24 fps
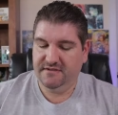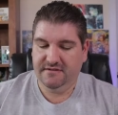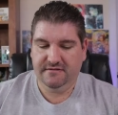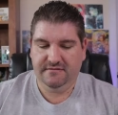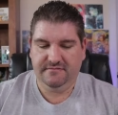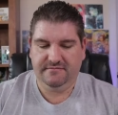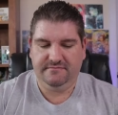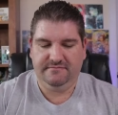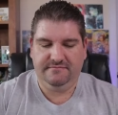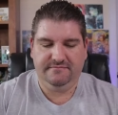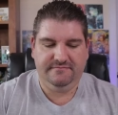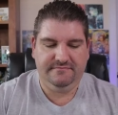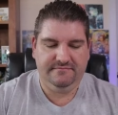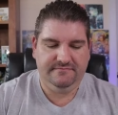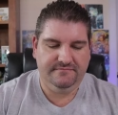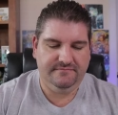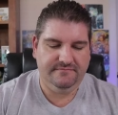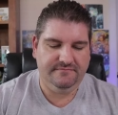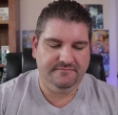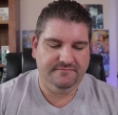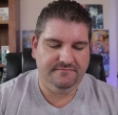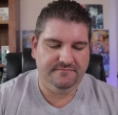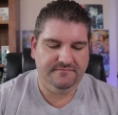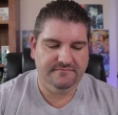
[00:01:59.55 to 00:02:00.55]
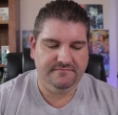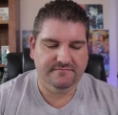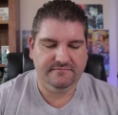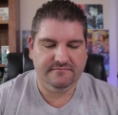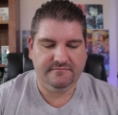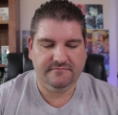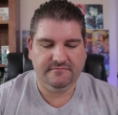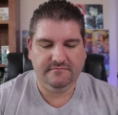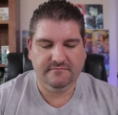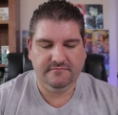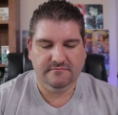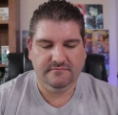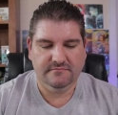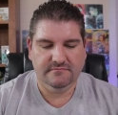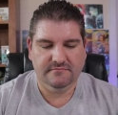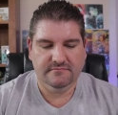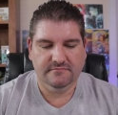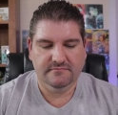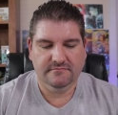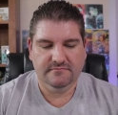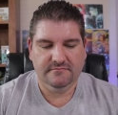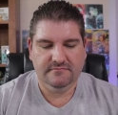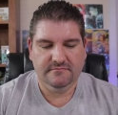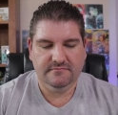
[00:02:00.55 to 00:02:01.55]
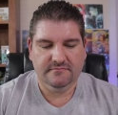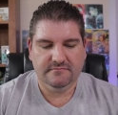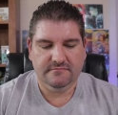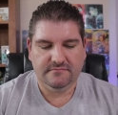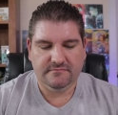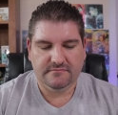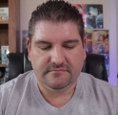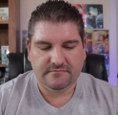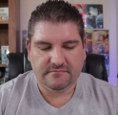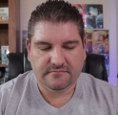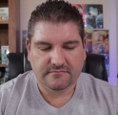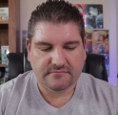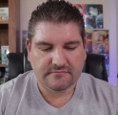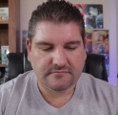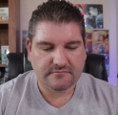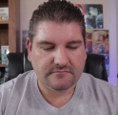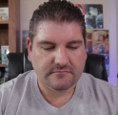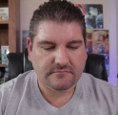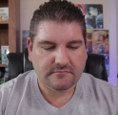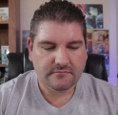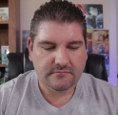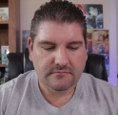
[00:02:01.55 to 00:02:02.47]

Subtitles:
No one is speaking in this clip.